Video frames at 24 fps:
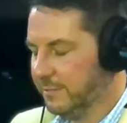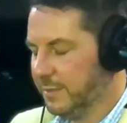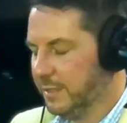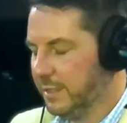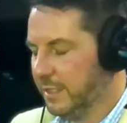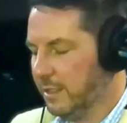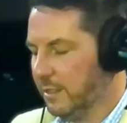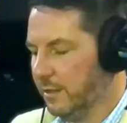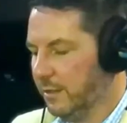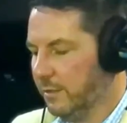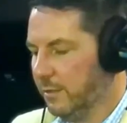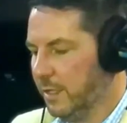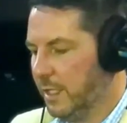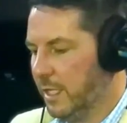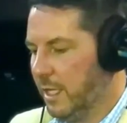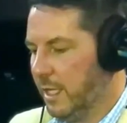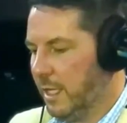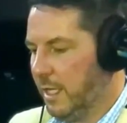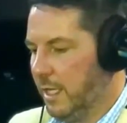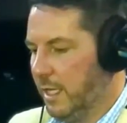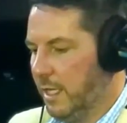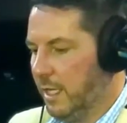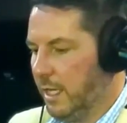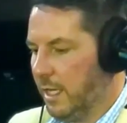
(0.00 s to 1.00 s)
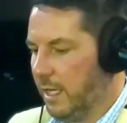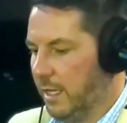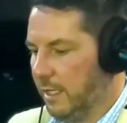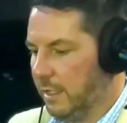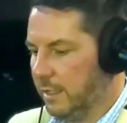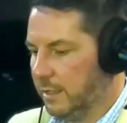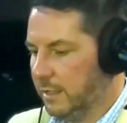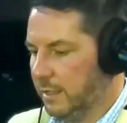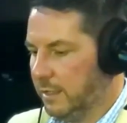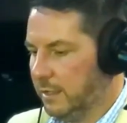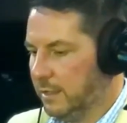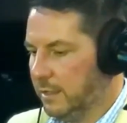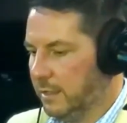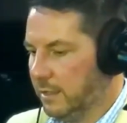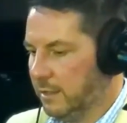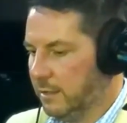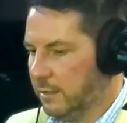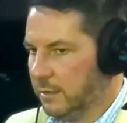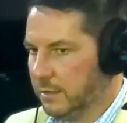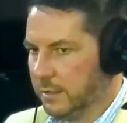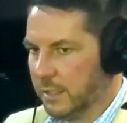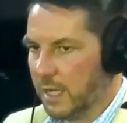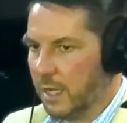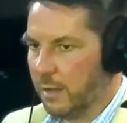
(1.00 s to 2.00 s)
So
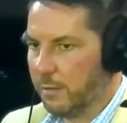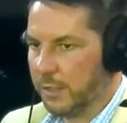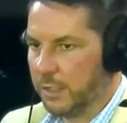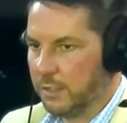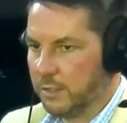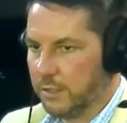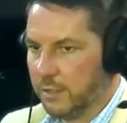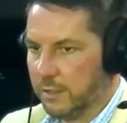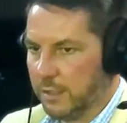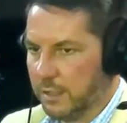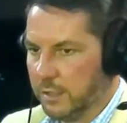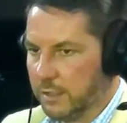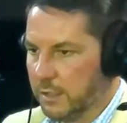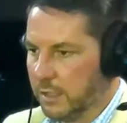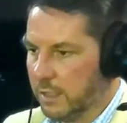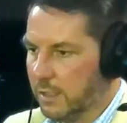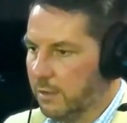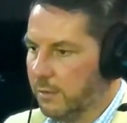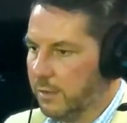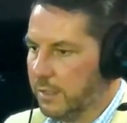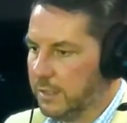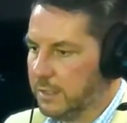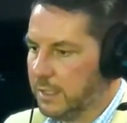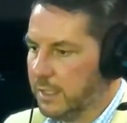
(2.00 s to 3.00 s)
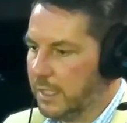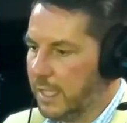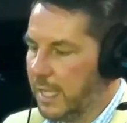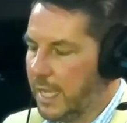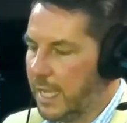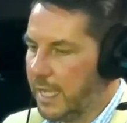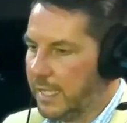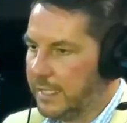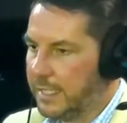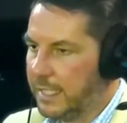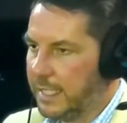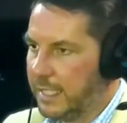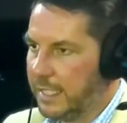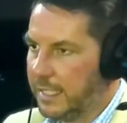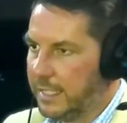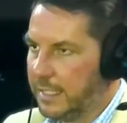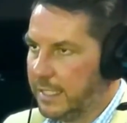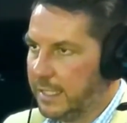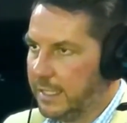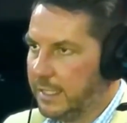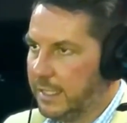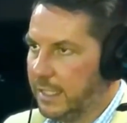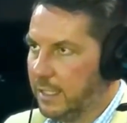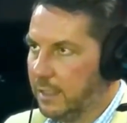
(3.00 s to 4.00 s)
there's a combination of things that go into that. And,
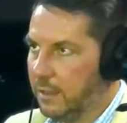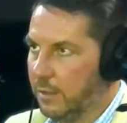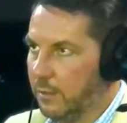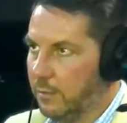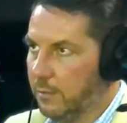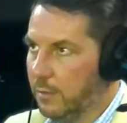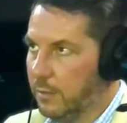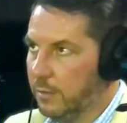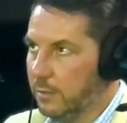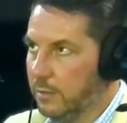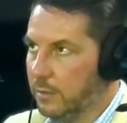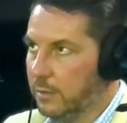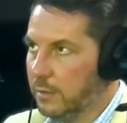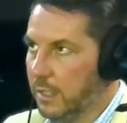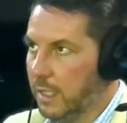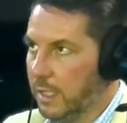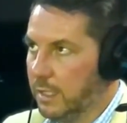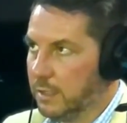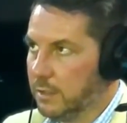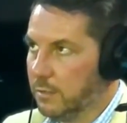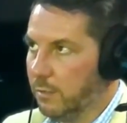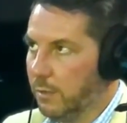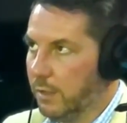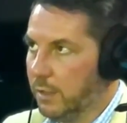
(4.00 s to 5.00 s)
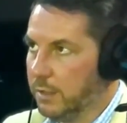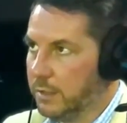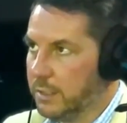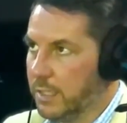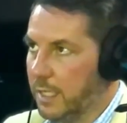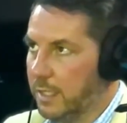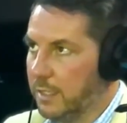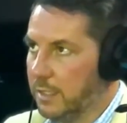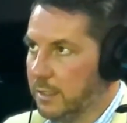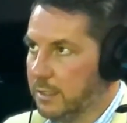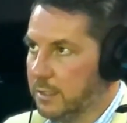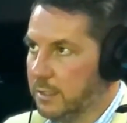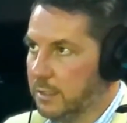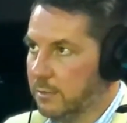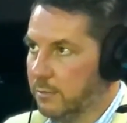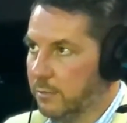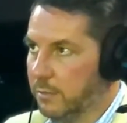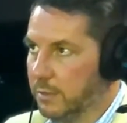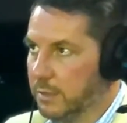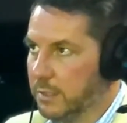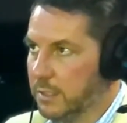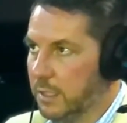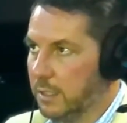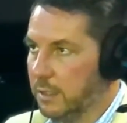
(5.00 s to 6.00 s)
you know, that's where tenants,
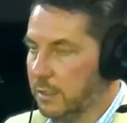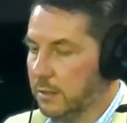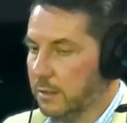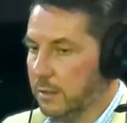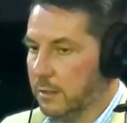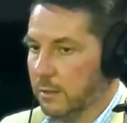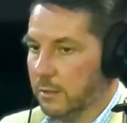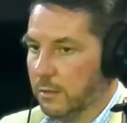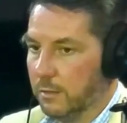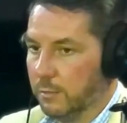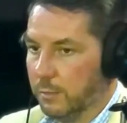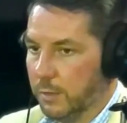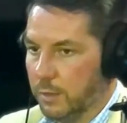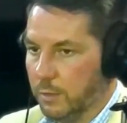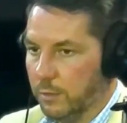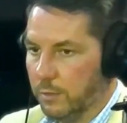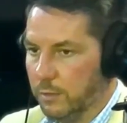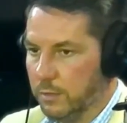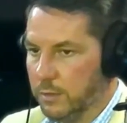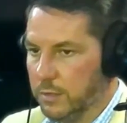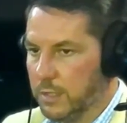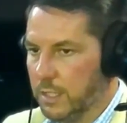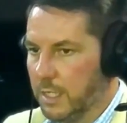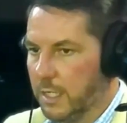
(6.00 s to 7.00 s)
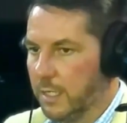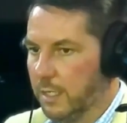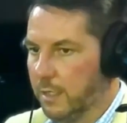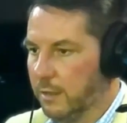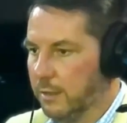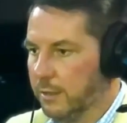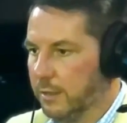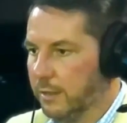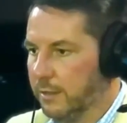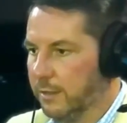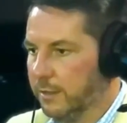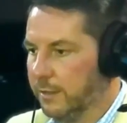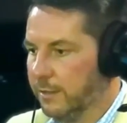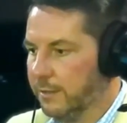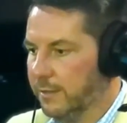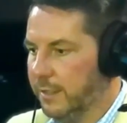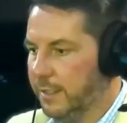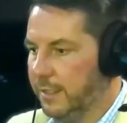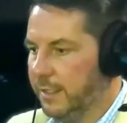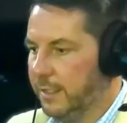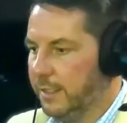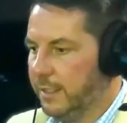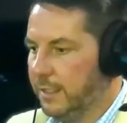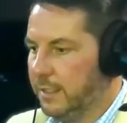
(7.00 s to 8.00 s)
we're seeing either on renewals they're,
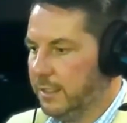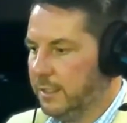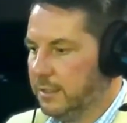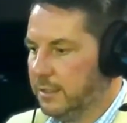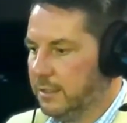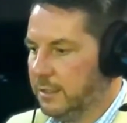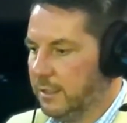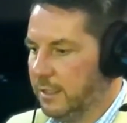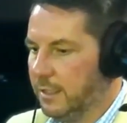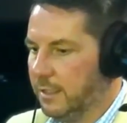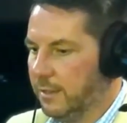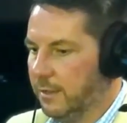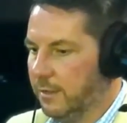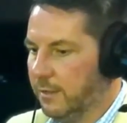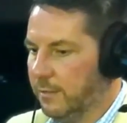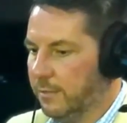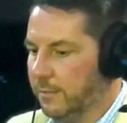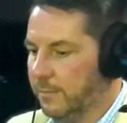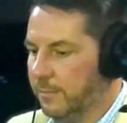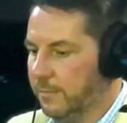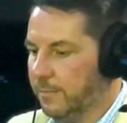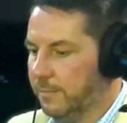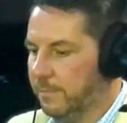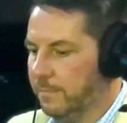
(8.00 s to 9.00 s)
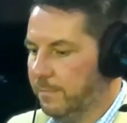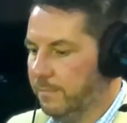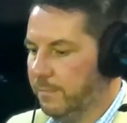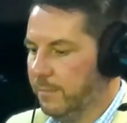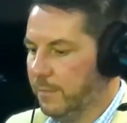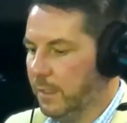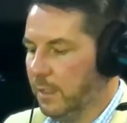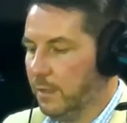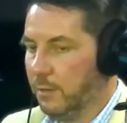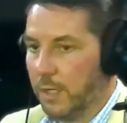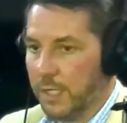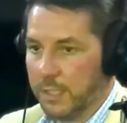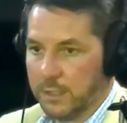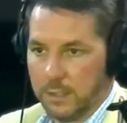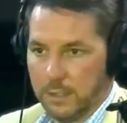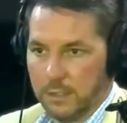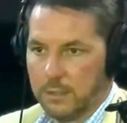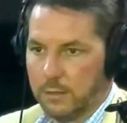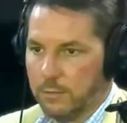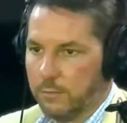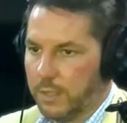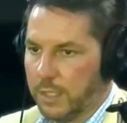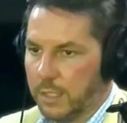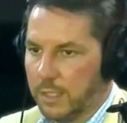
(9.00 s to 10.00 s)
you know, a little hesitant
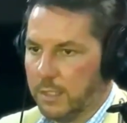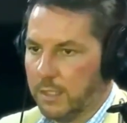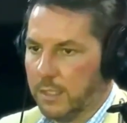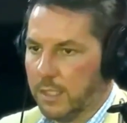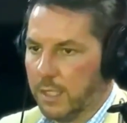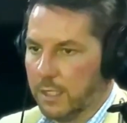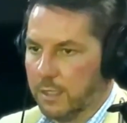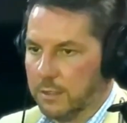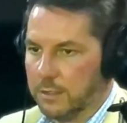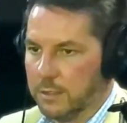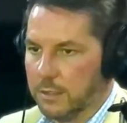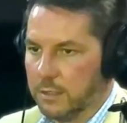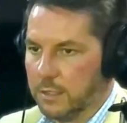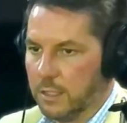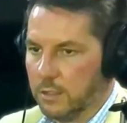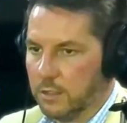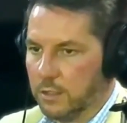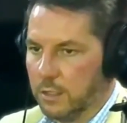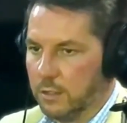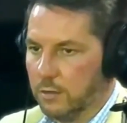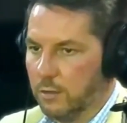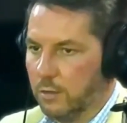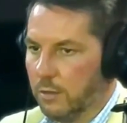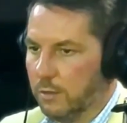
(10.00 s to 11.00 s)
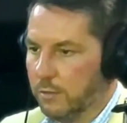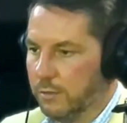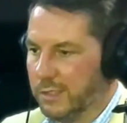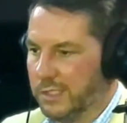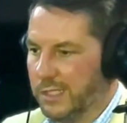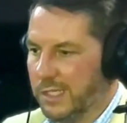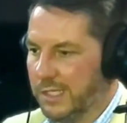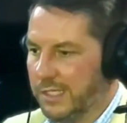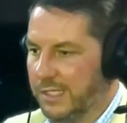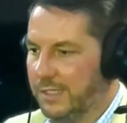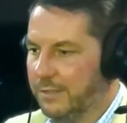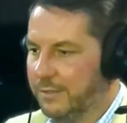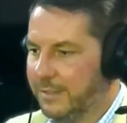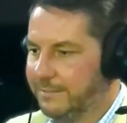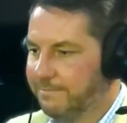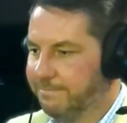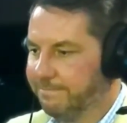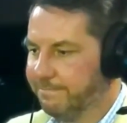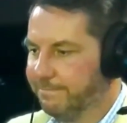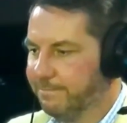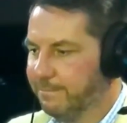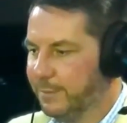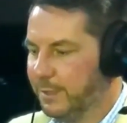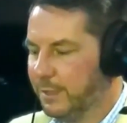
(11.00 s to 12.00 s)
to make any kind of decision. Or we're saying, you know
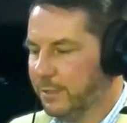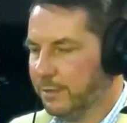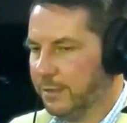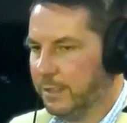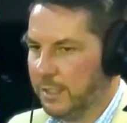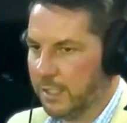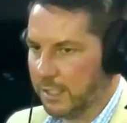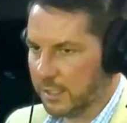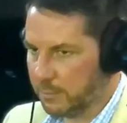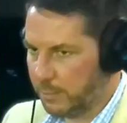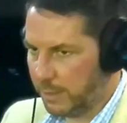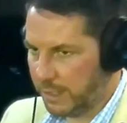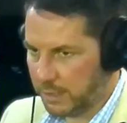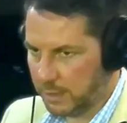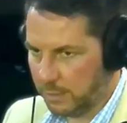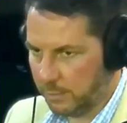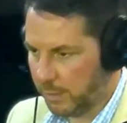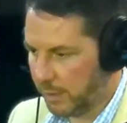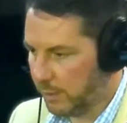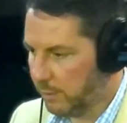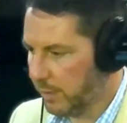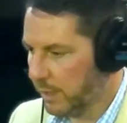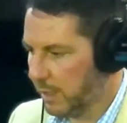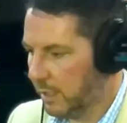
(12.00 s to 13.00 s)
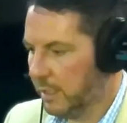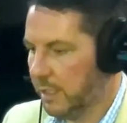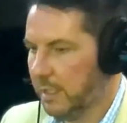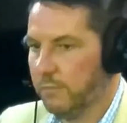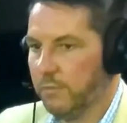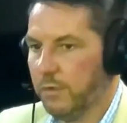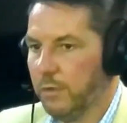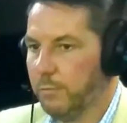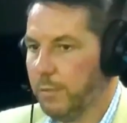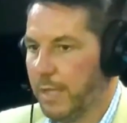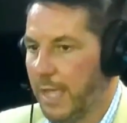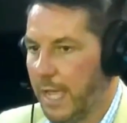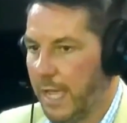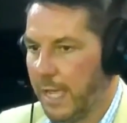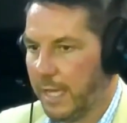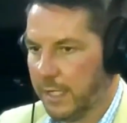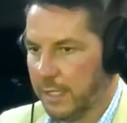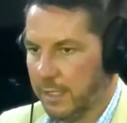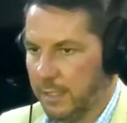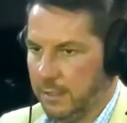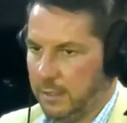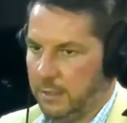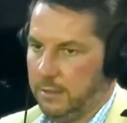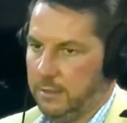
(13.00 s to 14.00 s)
what, we don't need that space anymore. We're going to give you
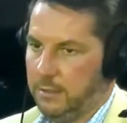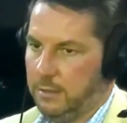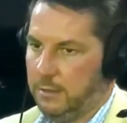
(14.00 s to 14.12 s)
back